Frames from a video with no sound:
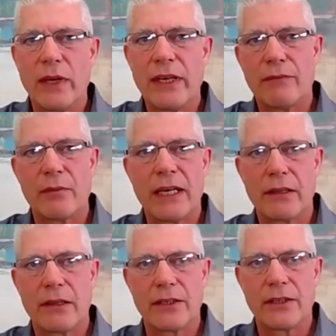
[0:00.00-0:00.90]
for bad
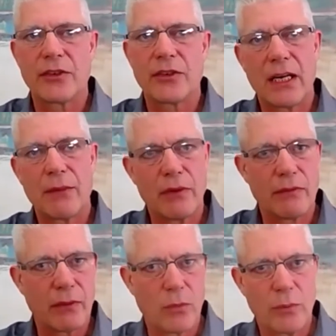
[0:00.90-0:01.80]
things to happen, for
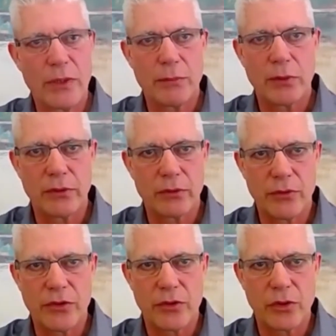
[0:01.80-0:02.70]
more people to lose
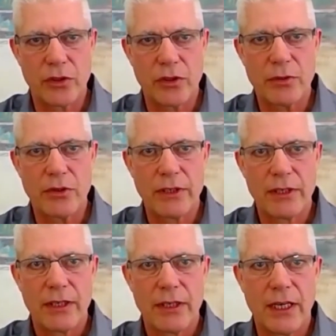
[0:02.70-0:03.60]
their jobs,
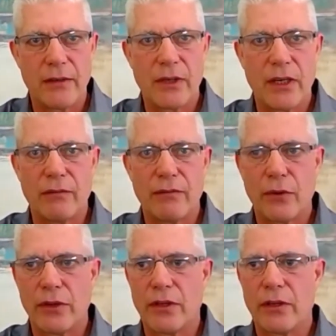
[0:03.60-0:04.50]
and for
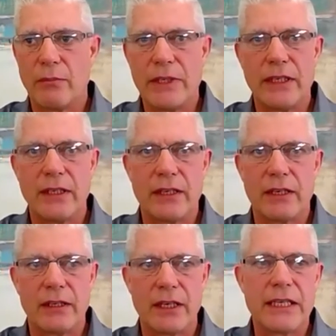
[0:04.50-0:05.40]
there to be
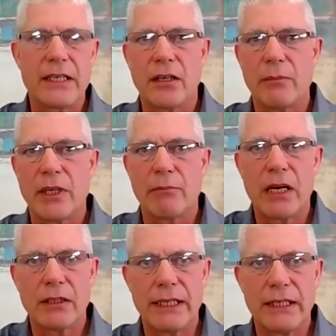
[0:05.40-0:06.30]
an economic
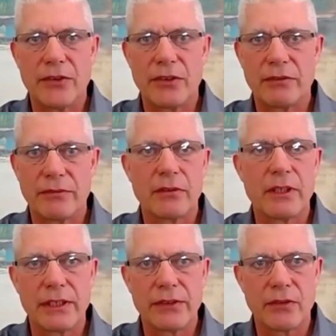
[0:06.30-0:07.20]
malaise, the
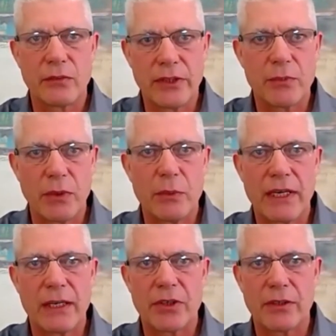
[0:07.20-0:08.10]
likes of which we
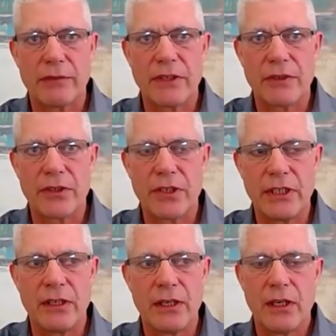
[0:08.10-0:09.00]
perhaps have never seen.
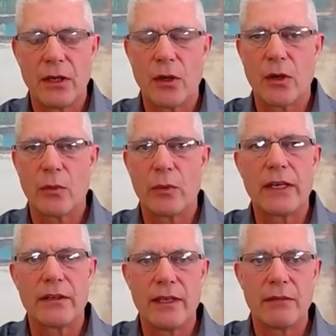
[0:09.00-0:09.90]
Or we can
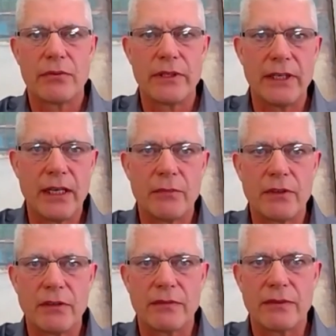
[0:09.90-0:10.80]
take
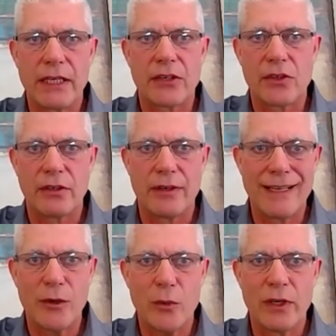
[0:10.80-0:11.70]
preemptive action now,